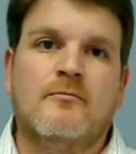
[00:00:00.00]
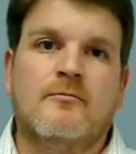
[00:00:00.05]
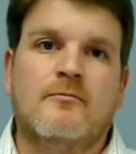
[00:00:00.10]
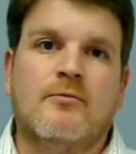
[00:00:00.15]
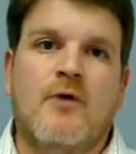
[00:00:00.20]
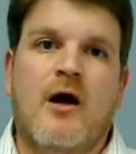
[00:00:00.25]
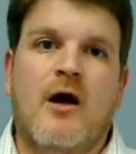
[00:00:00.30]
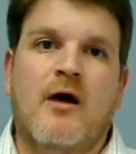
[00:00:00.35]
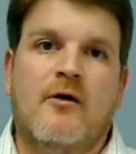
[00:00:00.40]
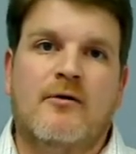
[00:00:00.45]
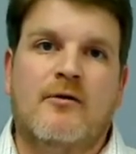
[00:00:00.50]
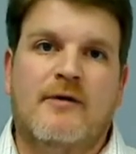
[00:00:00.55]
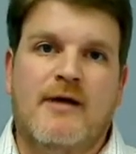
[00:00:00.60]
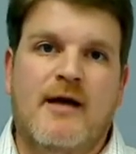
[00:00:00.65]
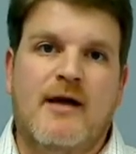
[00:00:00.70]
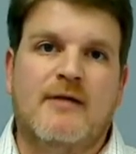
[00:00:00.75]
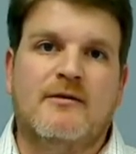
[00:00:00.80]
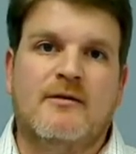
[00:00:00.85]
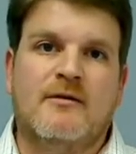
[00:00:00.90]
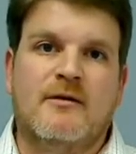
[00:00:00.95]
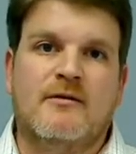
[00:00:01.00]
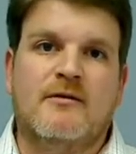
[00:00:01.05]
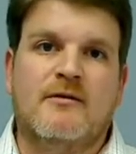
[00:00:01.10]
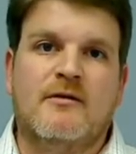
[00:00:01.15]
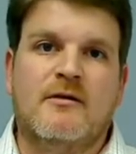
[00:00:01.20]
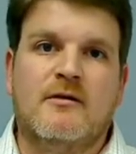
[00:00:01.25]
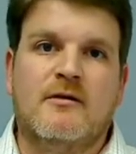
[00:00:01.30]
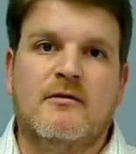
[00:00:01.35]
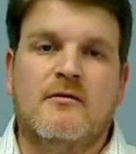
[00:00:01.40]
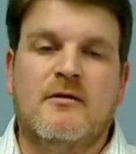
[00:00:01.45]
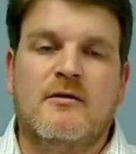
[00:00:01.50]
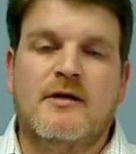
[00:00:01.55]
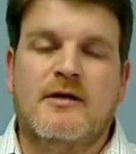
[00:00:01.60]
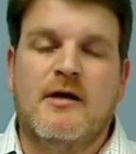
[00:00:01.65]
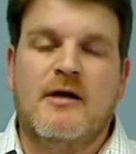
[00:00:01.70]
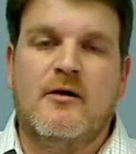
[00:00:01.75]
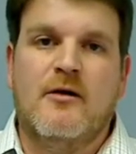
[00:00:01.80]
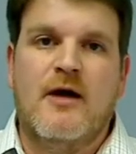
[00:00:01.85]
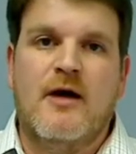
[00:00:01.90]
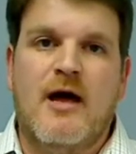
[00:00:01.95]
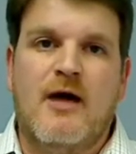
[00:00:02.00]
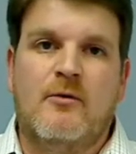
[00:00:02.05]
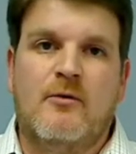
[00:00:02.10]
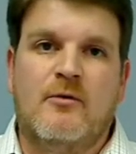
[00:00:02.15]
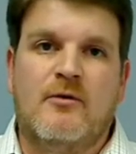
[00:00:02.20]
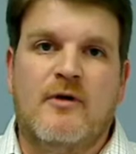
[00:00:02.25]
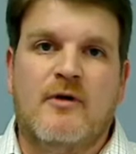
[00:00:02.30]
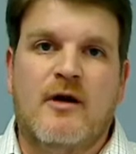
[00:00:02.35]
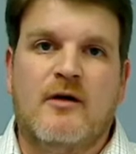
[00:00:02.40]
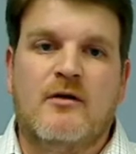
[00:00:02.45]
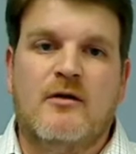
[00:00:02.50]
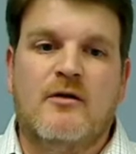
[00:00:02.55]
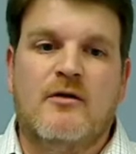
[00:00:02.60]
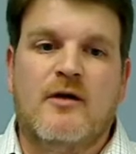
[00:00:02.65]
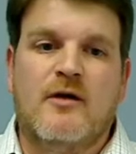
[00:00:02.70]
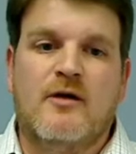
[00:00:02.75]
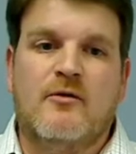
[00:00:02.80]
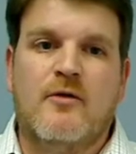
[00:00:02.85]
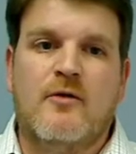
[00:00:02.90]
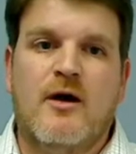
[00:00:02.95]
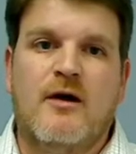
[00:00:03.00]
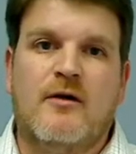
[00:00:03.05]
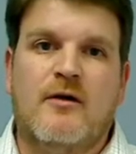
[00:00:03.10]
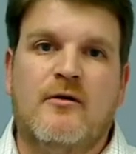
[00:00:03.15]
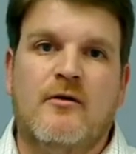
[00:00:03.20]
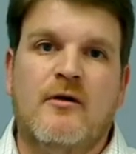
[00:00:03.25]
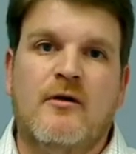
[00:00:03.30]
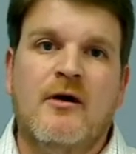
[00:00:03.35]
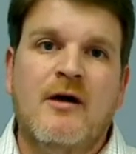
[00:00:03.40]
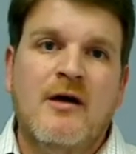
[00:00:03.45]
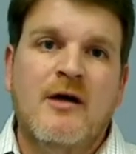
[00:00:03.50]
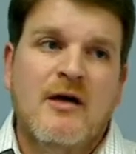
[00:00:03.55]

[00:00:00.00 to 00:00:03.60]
prior debt that the debtor had with that creditor.